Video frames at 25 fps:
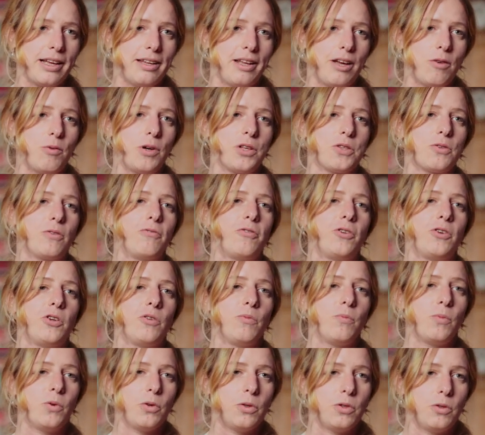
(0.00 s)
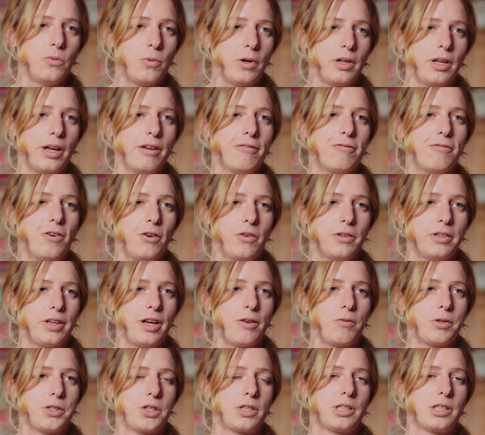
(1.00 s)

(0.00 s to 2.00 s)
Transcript: and I was over the moon when I found I was